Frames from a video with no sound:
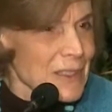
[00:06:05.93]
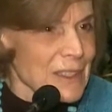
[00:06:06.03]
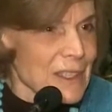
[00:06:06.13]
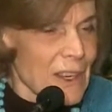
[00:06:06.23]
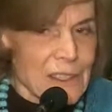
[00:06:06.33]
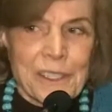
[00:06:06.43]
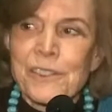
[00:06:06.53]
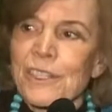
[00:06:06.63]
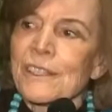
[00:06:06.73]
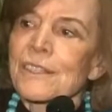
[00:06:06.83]
The
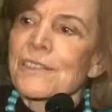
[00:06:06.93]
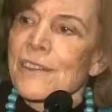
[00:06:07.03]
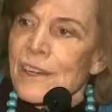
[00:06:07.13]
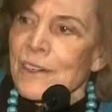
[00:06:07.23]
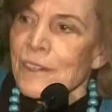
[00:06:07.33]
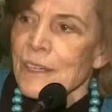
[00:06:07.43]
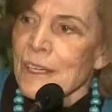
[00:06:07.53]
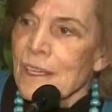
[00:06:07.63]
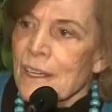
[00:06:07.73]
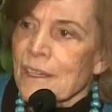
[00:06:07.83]
knowledge is there
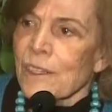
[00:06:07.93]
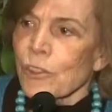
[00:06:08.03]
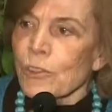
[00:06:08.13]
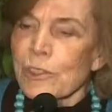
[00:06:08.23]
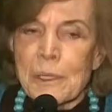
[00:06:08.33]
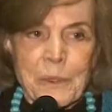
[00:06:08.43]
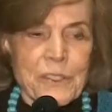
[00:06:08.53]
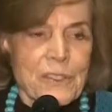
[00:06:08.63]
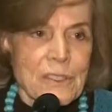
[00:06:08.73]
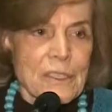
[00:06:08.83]
that there are
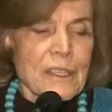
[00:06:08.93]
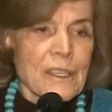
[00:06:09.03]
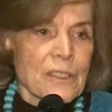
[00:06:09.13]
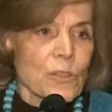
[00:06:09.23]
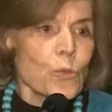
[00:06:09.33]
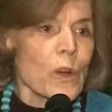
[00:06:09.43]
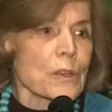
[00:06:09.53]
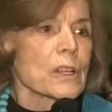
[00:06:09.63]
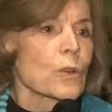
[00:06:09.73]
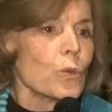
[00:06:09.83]
limits to what
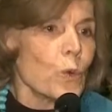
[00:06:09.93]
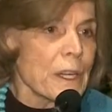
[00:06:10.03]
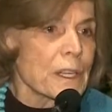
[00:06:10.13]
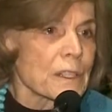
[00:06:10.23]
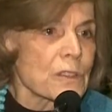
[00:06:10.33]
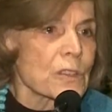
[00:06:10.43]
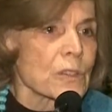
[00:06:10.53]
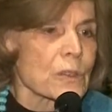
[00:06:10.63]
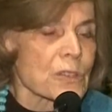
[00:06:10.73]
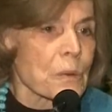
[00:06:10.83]
we can
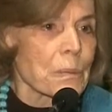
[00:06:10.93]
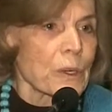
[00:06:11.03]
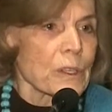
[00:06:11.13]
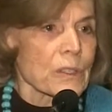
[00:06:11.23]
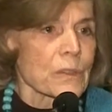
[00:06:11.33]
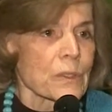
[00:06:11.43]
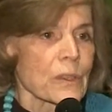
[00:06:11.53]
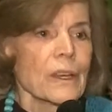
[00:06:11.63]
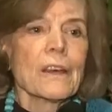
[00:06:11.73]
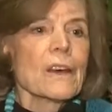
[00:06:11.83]
do as a part of
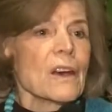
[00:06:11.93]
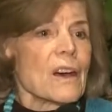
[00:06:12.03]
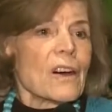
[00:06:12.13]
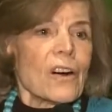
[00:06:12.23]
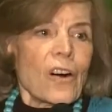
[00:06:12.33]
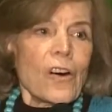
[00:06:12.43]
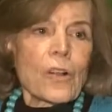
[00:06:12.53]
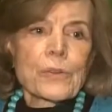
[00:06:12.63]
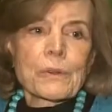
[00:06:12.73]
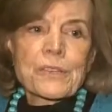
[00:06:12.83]
all
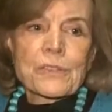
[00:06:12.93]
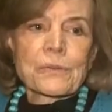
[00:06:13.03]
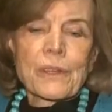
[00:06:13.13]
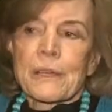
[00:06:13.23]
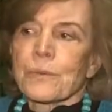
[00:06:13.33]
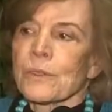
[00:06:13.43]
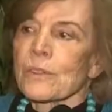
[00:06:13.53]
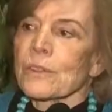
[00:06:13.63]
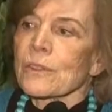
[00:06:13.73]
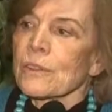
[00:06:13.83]
the rest of life on
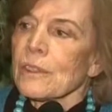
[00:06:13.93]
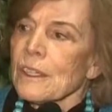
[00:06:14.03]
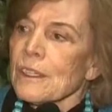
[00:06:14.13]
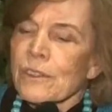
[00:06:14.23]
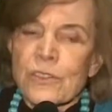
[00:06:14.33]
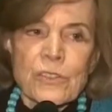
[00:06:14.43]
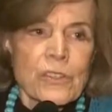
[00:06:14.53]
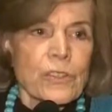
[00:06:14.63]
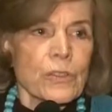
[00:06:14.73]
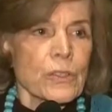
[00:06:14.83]
Earth to
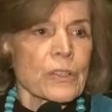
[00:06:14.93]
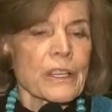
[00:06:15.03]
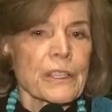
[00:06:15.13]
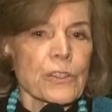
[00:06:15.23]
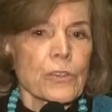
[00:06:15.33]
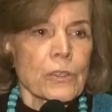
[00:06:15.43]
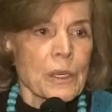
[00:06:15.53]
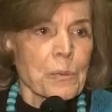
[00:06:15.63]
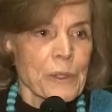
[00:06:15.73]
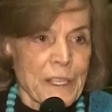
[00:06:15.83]
secure an
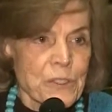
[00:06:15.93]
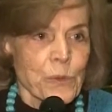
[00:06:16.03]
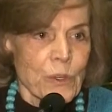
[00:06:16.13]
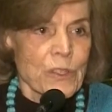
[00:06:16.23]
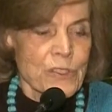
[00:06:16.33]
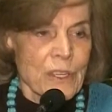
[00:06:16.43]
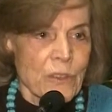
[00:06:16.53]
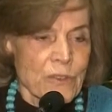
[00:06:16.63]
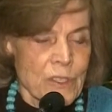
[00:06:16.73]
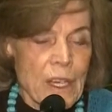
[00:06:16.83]
enduring place for
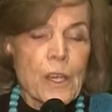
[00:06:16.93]
ourselves.